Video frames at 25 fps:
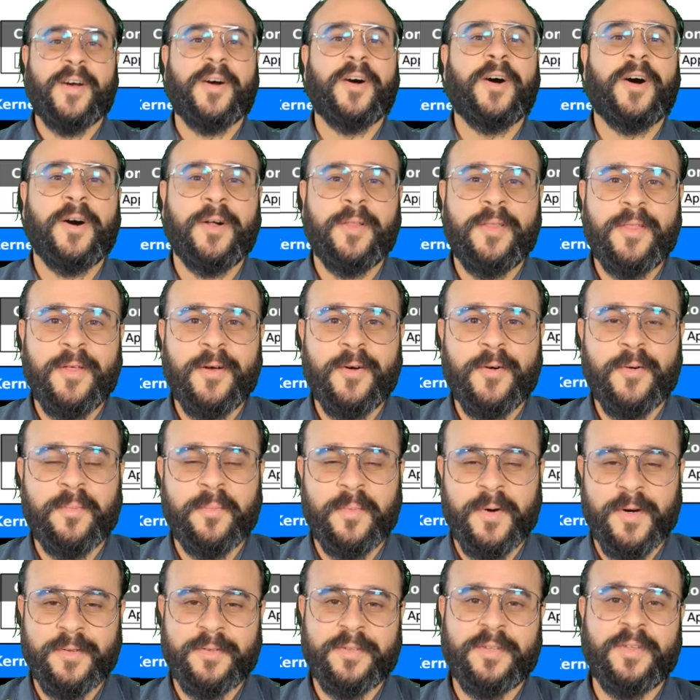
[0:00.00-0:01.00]
Although
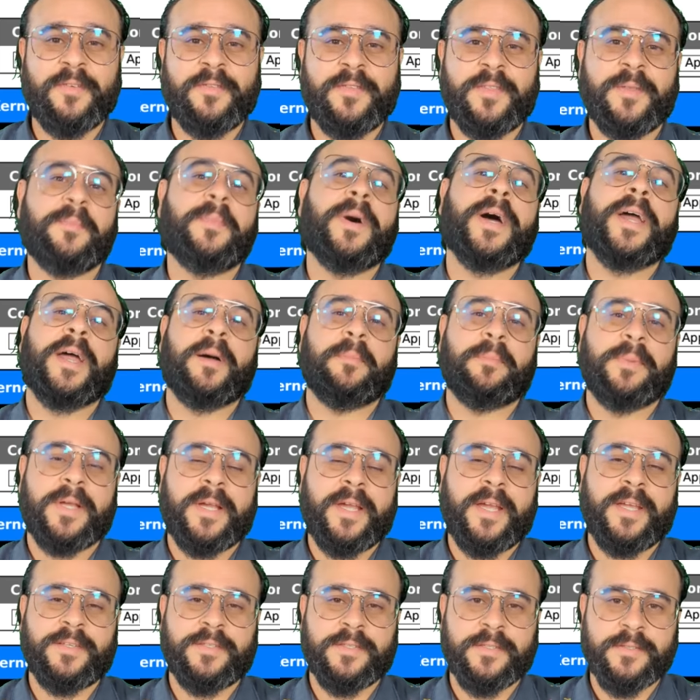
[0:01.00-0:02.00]
most of my
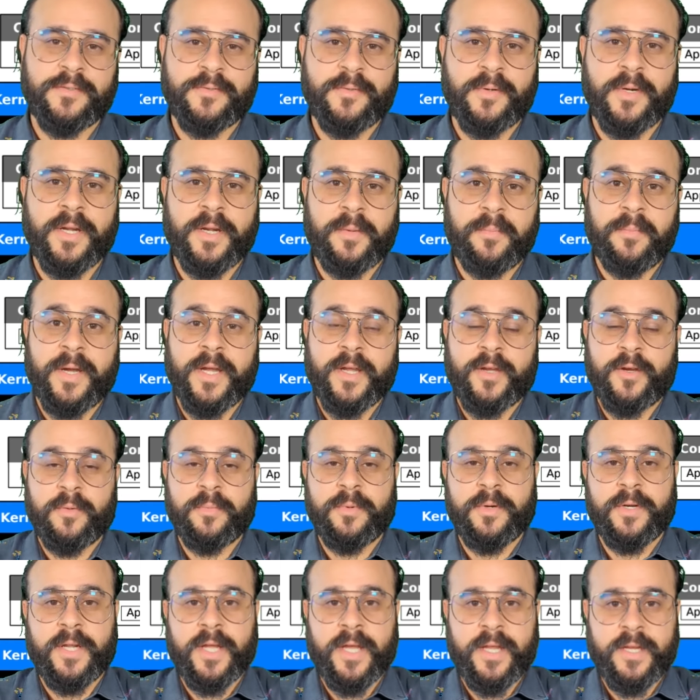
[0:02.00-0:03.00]
applications run in my
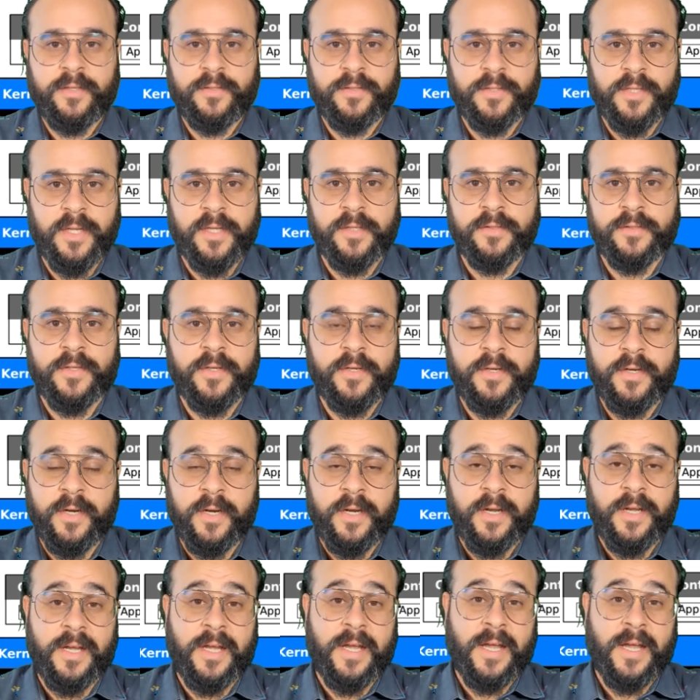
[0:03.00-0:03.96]
Kubernetes cluster,